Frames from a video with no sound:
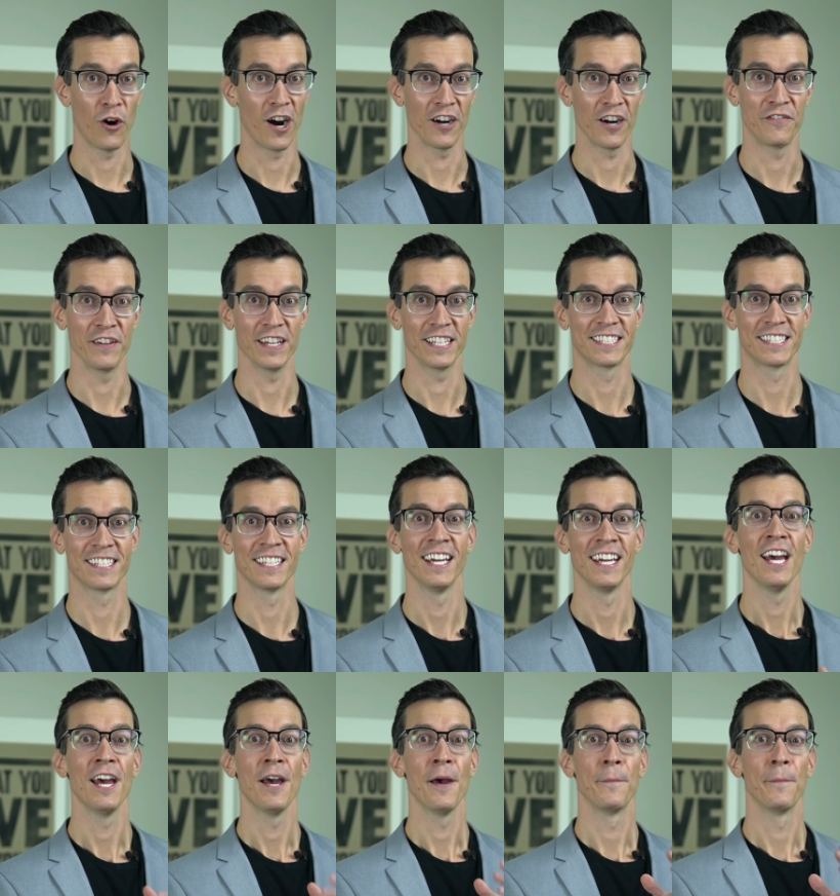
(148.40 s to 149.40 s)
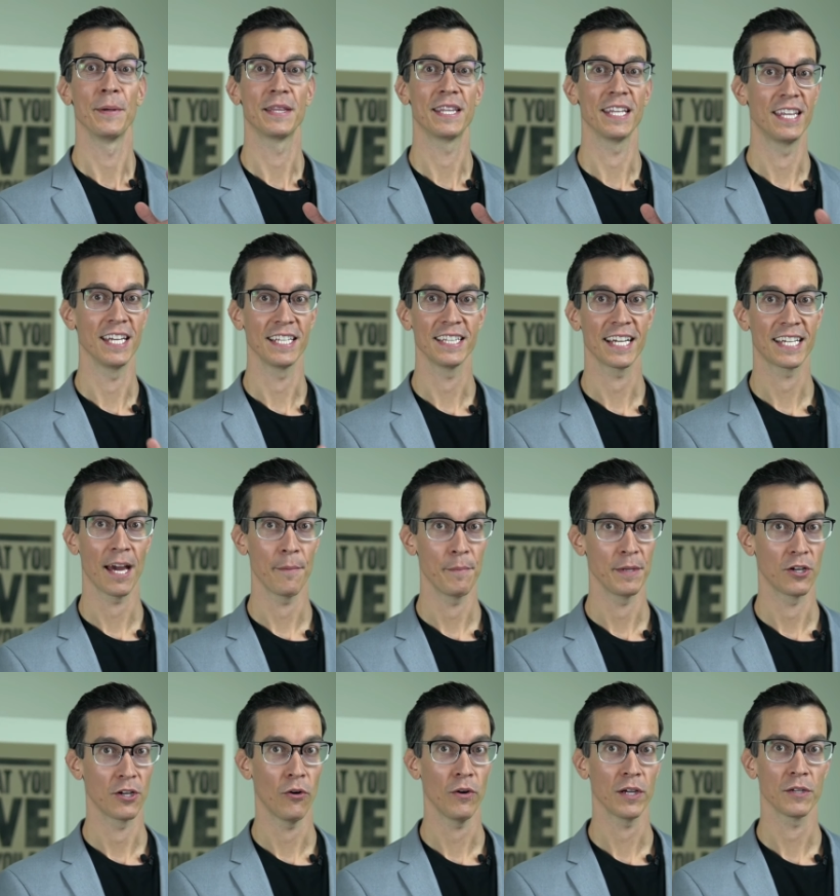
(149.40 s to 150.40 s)
harvest. But the thing that kept me
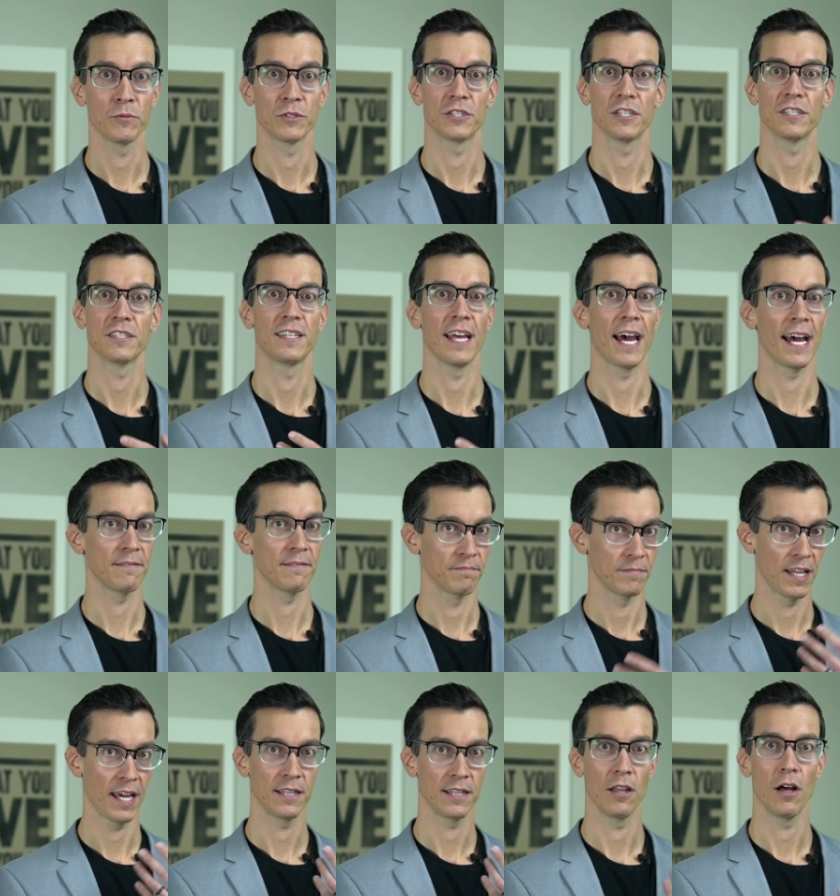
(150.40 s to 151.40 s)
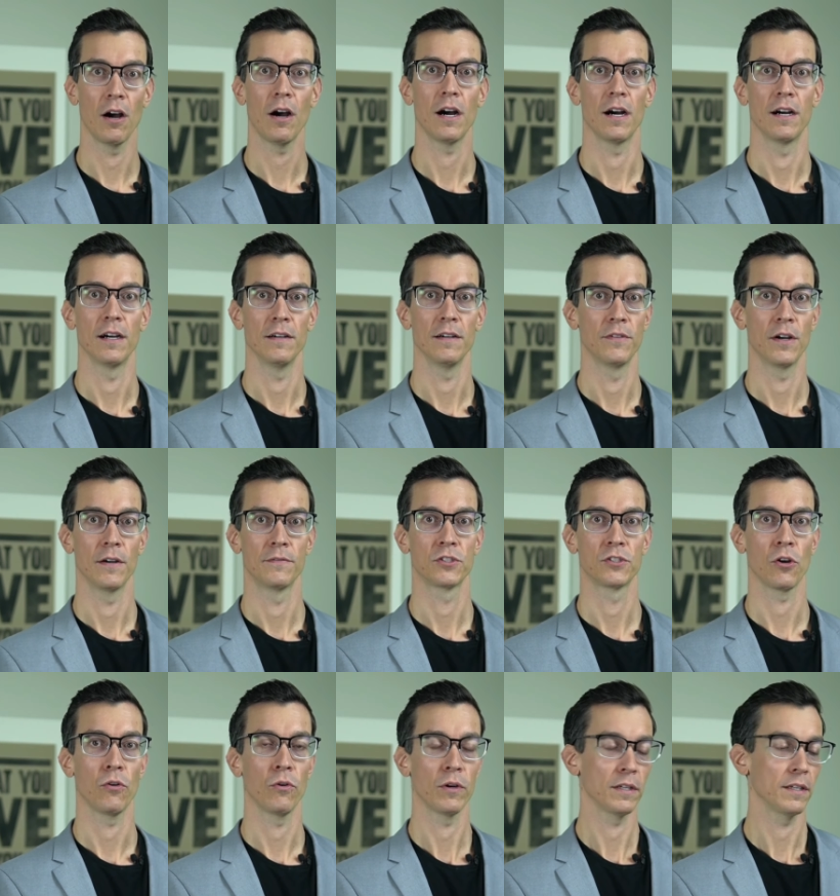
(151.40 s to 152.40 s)
going was just that, that law of, of
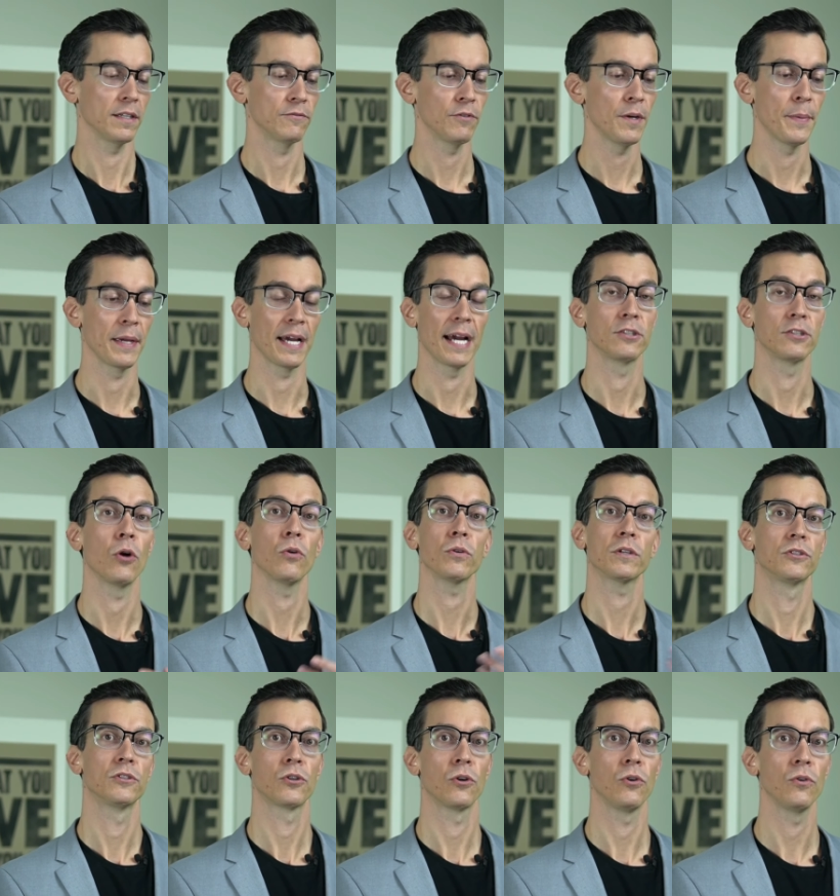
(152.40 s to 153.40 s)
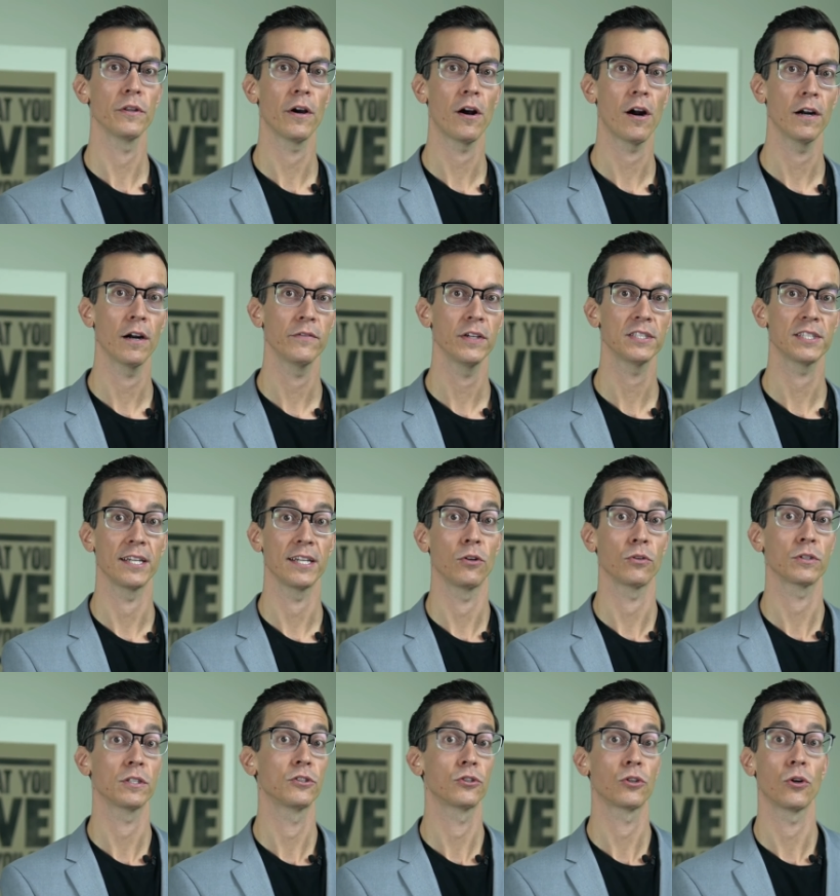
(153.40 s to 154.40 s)
sowing and reaping. I don't control the harvest. I
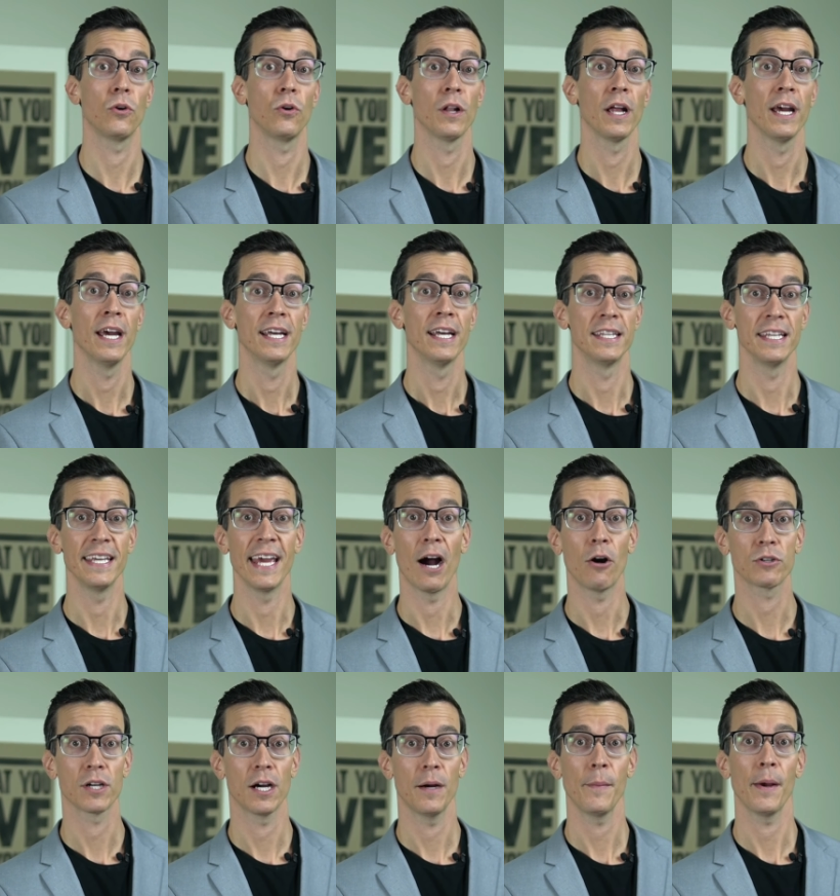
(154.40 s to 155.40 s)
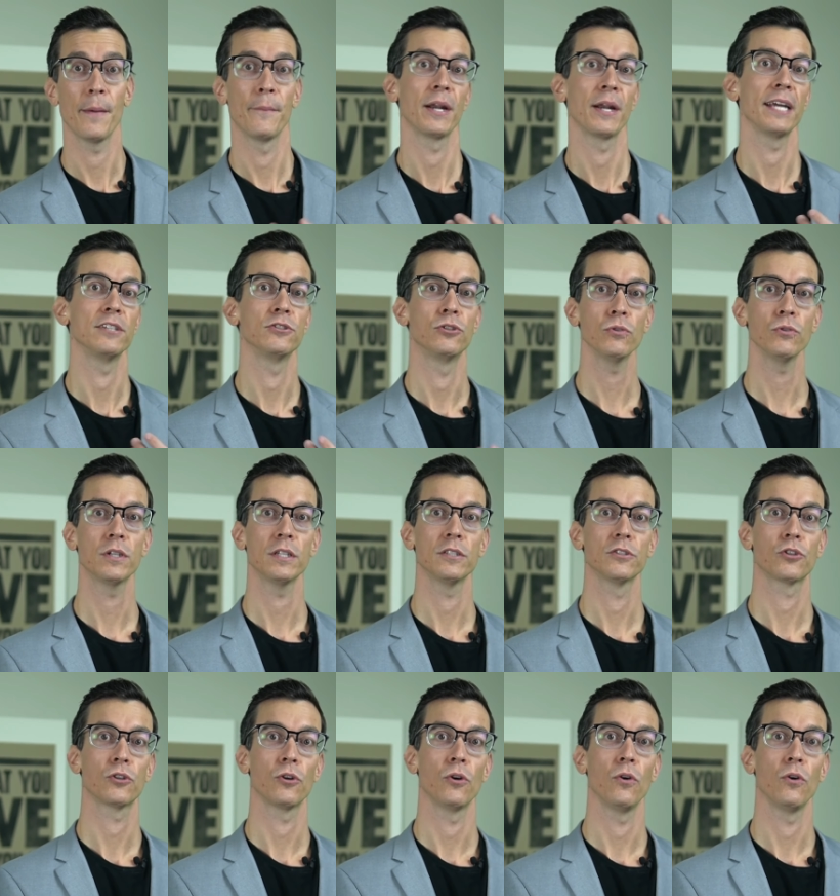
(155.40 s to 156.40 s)
don't control the outcome, but I do
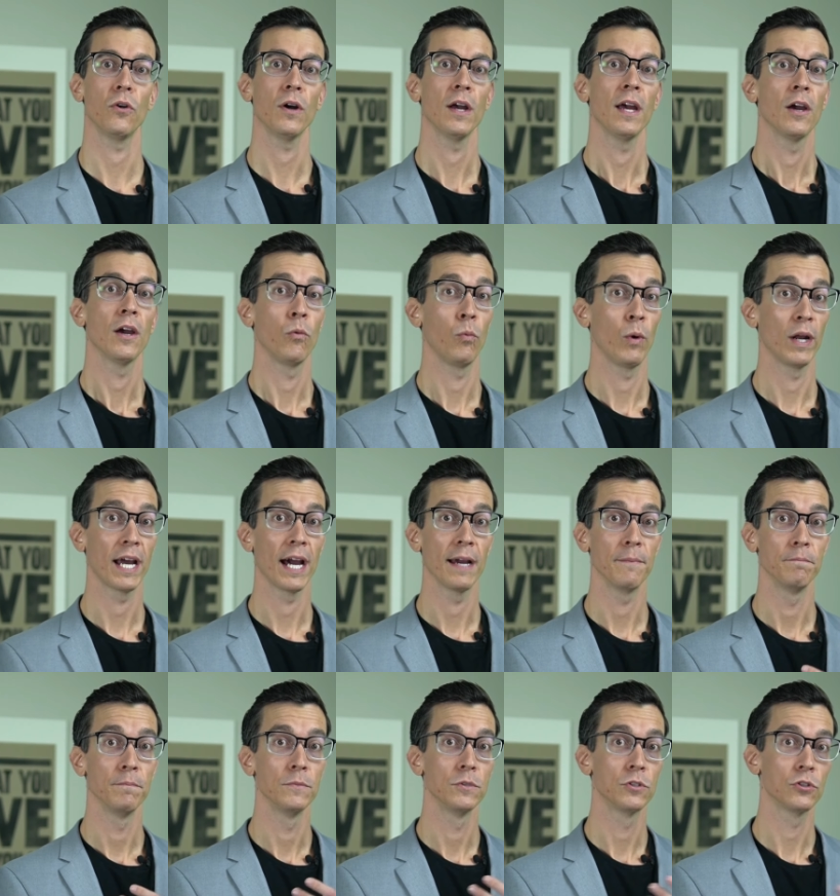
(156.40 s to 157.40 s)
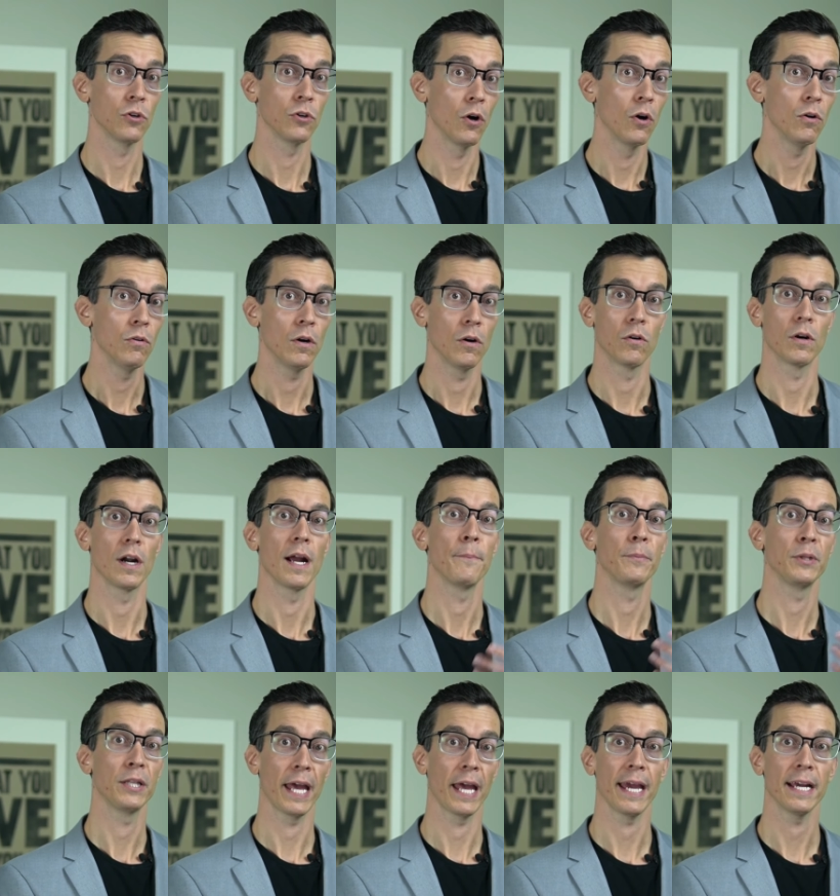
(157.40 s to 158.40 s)
control when I sow or I
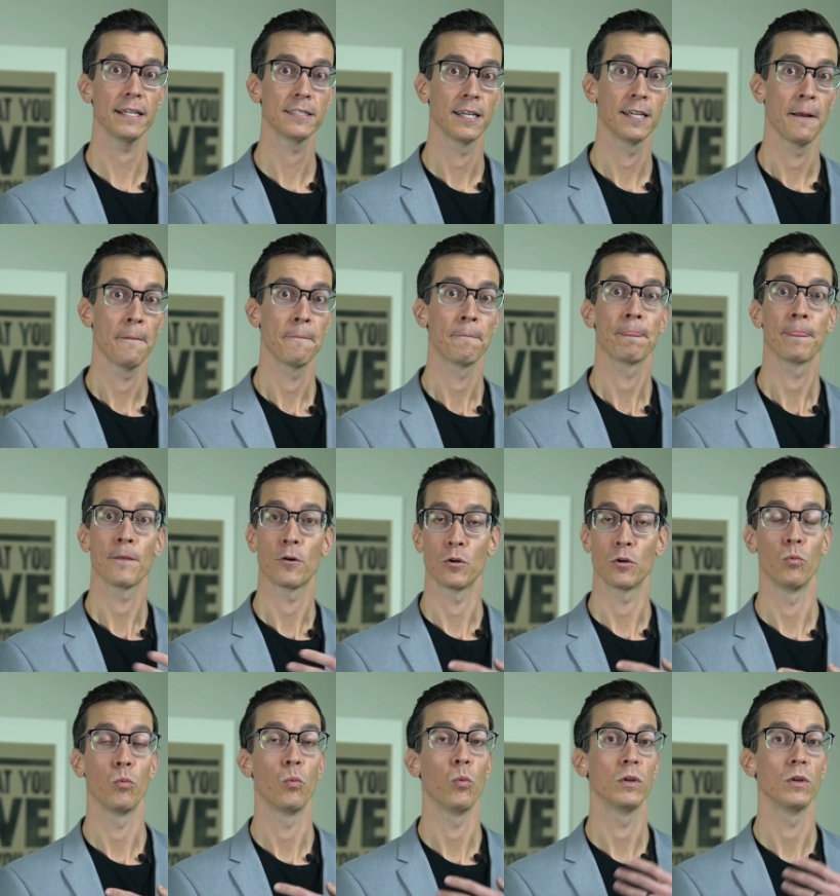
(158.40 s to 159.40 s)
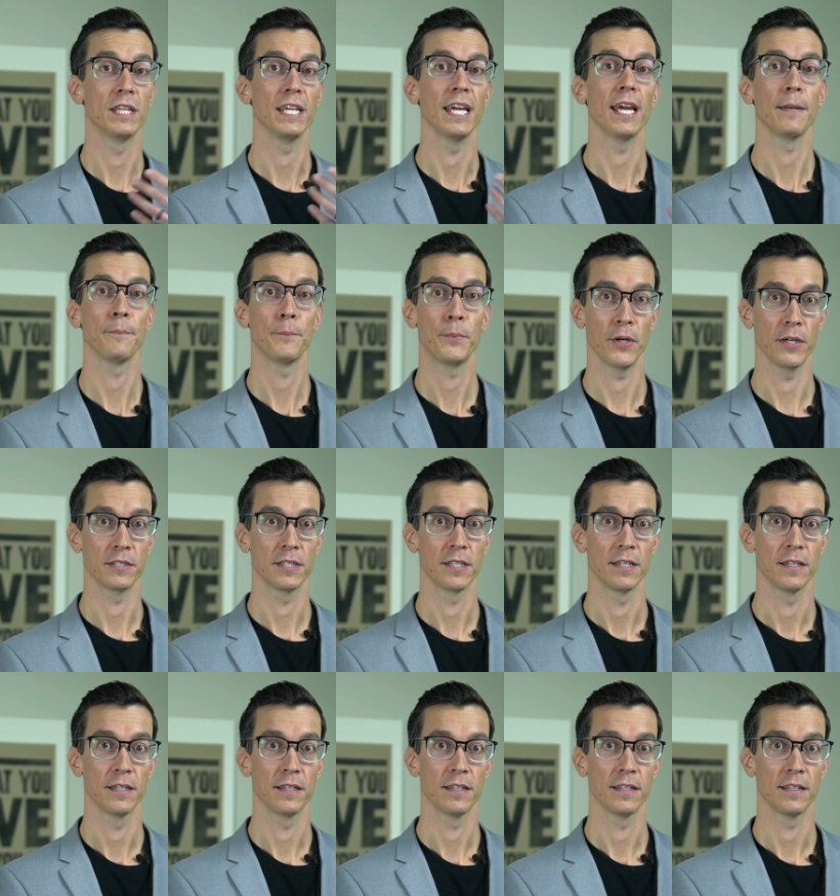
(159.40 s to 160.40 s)
plant or the input
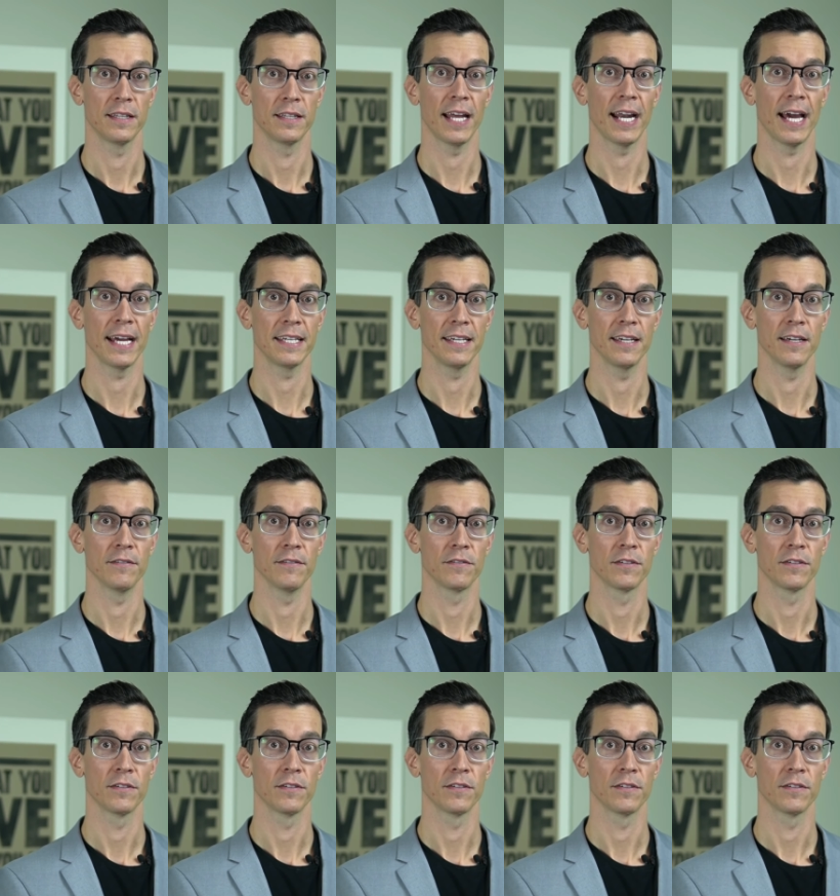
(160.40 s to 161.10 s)
that I give.